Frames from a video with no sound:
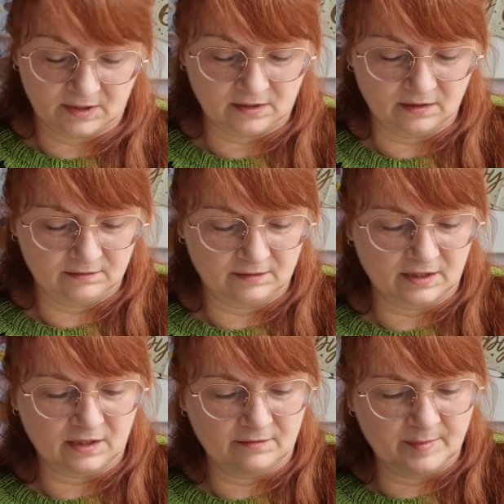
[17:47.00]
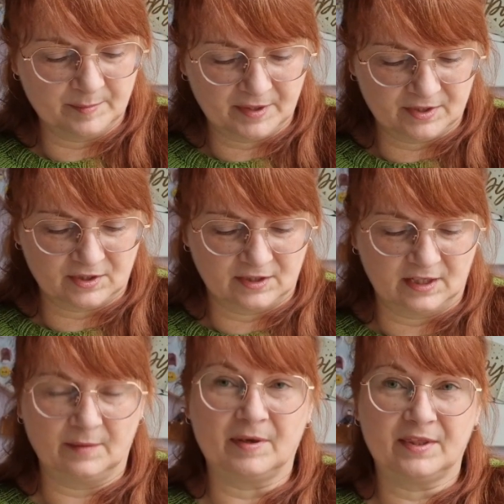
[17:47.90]
I can't remember her
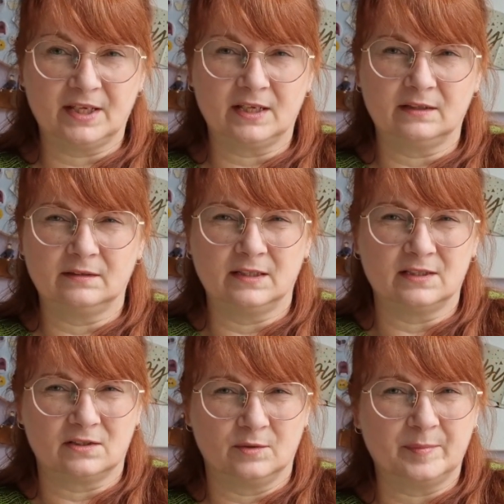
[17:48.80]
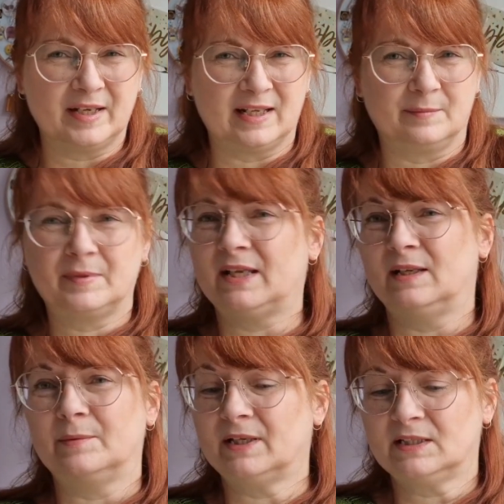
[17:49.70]
surname. I think it's Dupilli, but
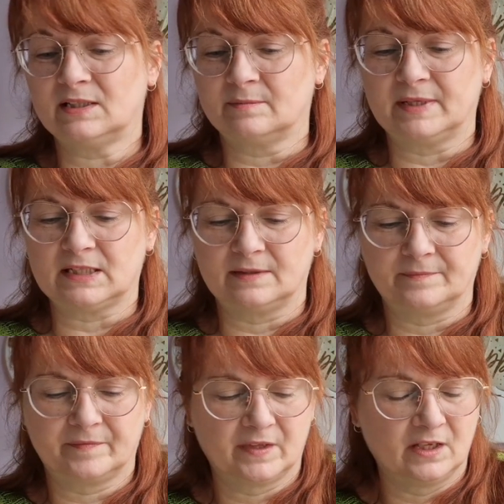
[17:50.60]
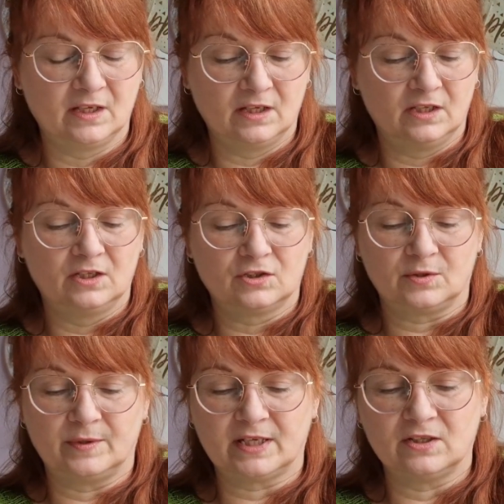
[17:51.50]
anyway, it doesn't matter.
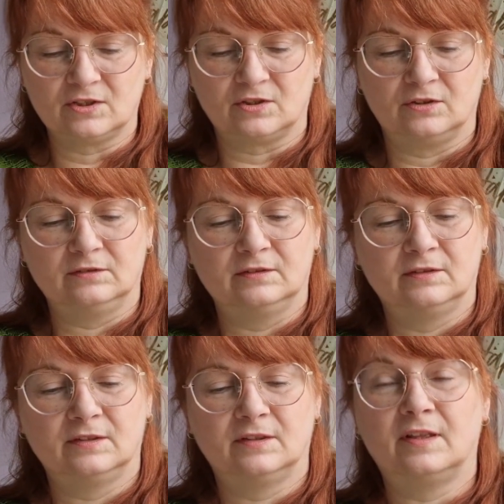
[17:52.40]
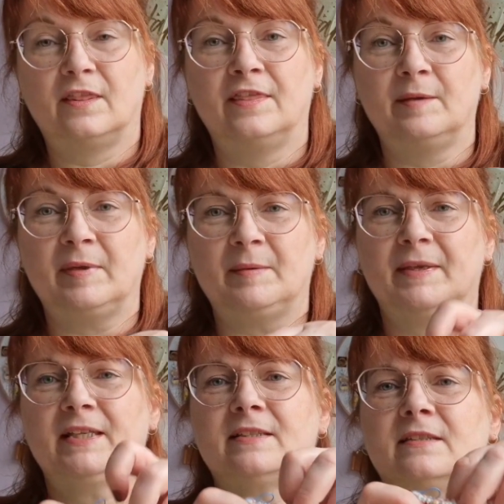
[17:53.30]
So I cast on the bee
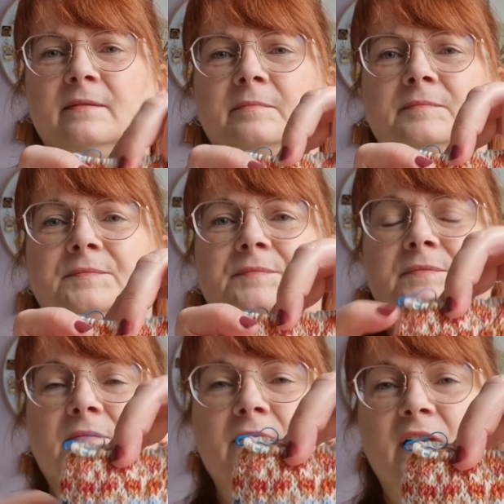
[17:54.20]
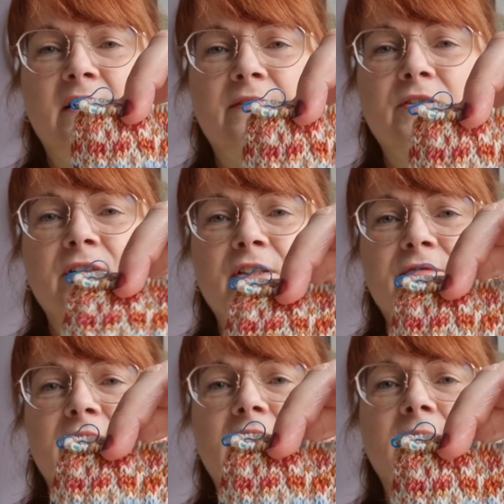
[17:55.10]
mitts, and I've got
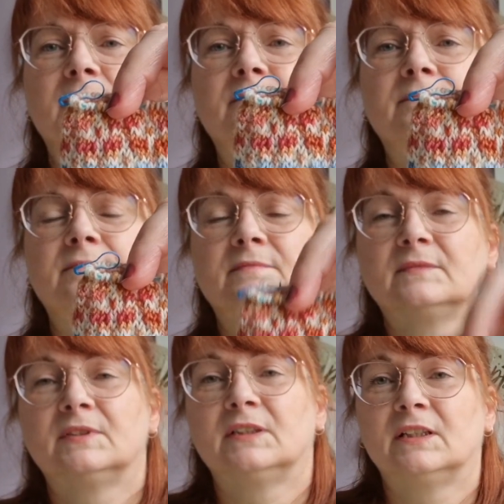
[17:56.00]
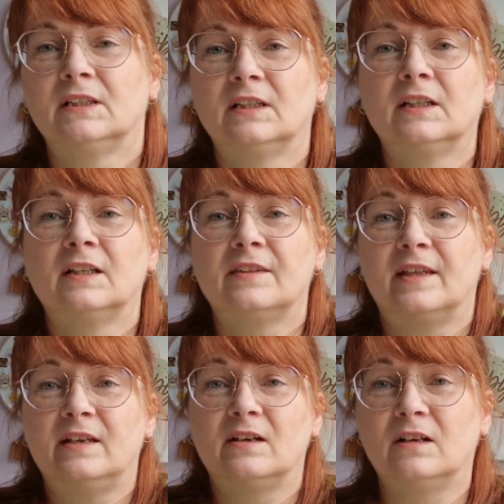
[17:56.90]
this far.
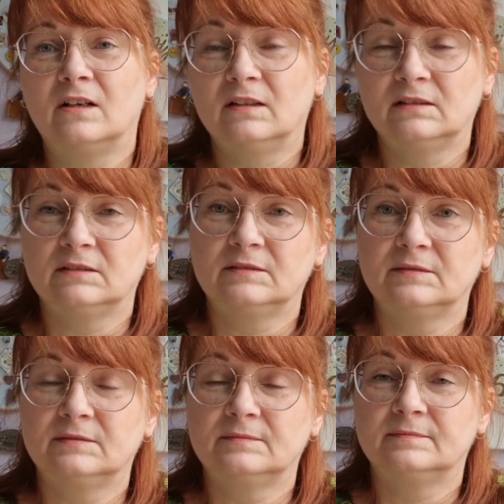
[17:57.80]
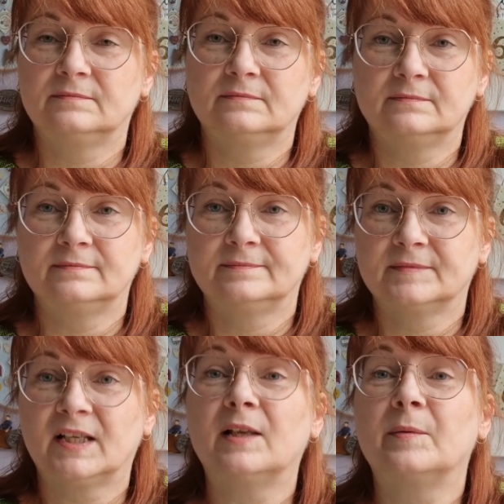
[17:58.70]
They are
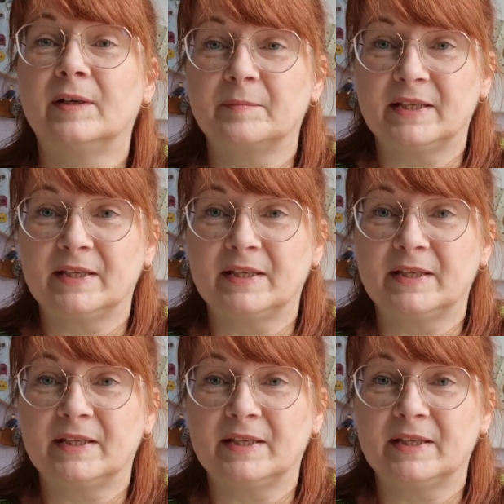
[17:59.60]
colourwork